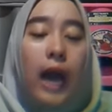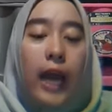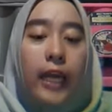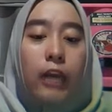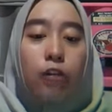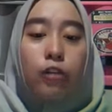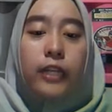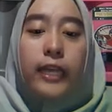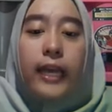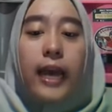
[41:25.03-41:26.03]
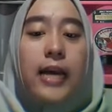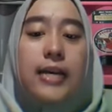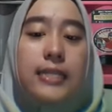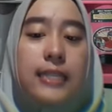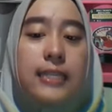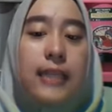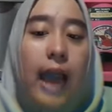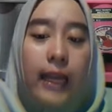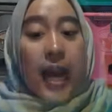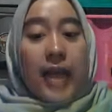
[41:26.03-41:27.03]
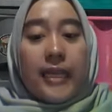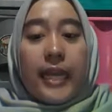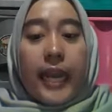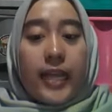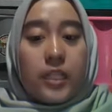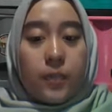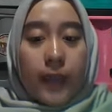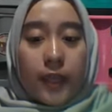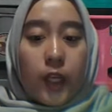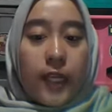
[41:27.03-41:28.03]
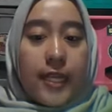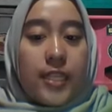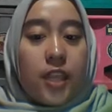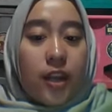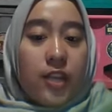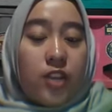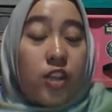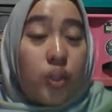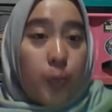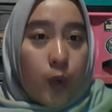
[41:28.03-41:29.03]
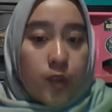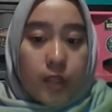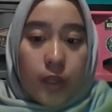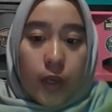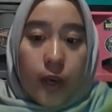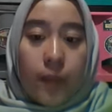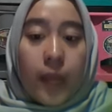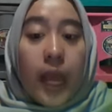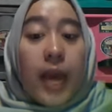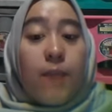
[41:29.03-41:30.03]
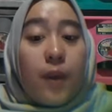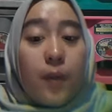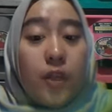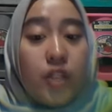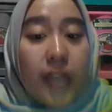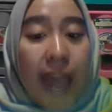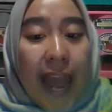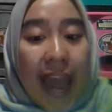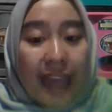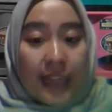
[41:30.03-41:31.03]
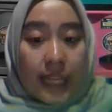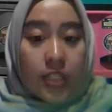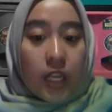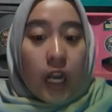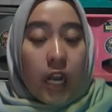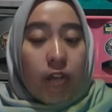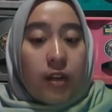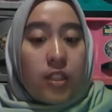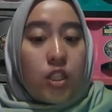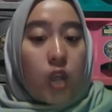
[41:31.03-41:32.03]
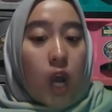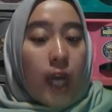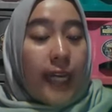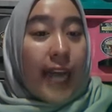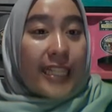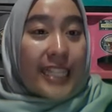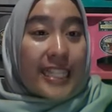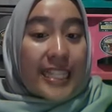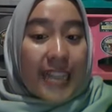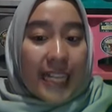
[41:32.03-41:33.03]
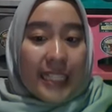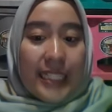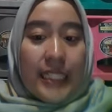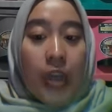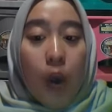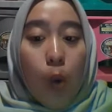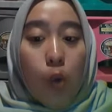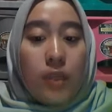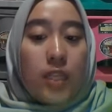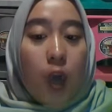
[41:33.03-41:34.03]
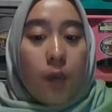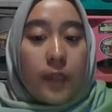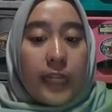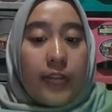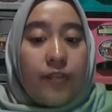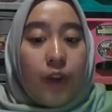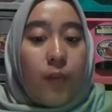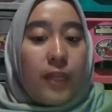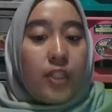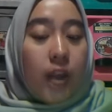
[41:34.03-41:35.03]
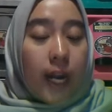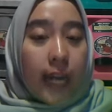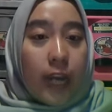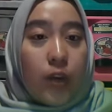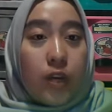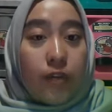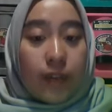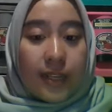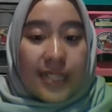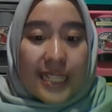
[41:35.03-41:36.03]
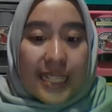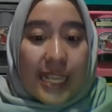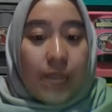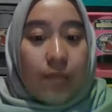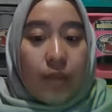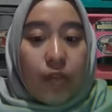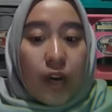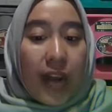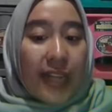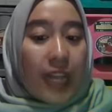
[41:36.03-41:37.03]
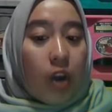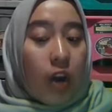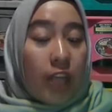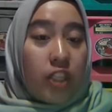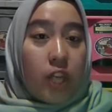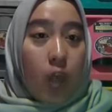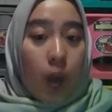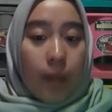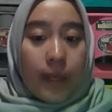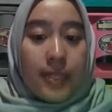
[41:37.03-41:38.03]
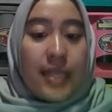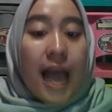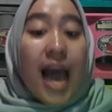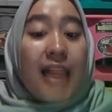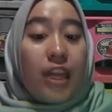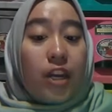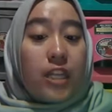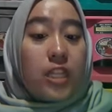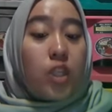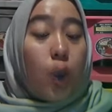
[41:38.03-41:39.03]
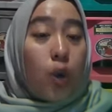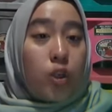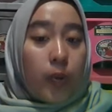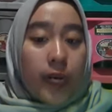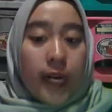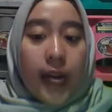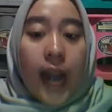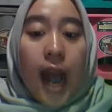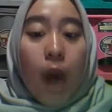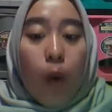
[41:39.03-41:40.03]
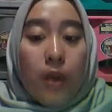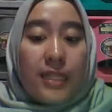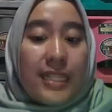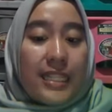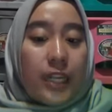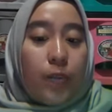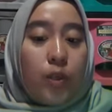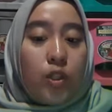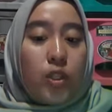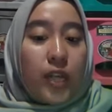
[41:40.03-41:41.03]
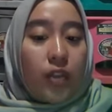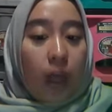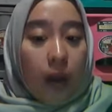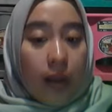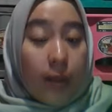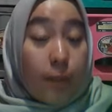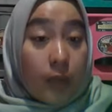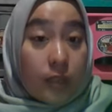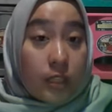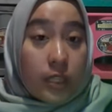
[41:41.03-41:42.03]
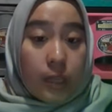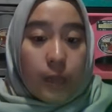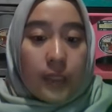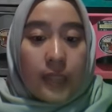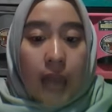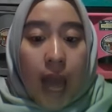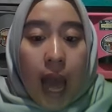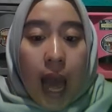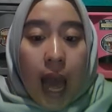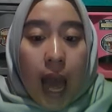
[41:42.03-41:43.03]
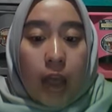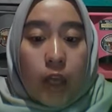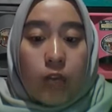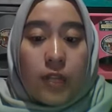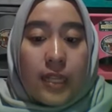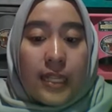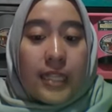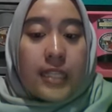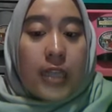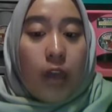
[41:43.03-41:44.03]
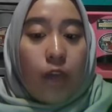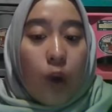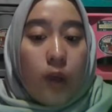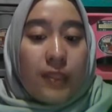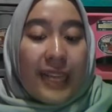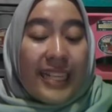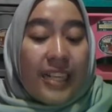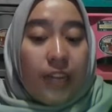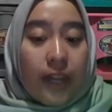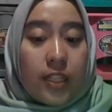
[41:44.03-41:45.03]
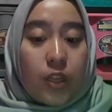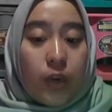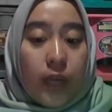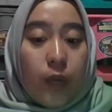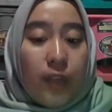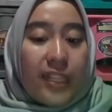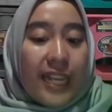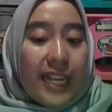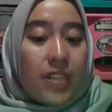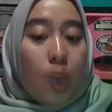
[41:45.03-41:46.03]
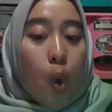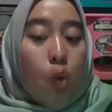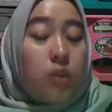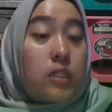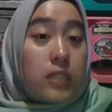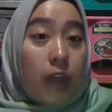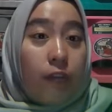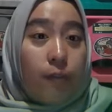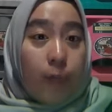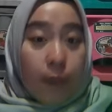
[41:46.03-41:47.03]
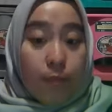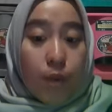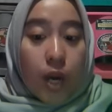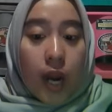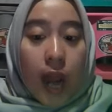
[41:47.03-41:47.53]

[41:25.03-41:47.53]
including 6 items. The next method is research procedure. Permission and ethics clearance to conduct the study was obtained from the target university before data collection commenced. The research questionnaire was distributed to the target participant using the staff contact directory, which lists all staff members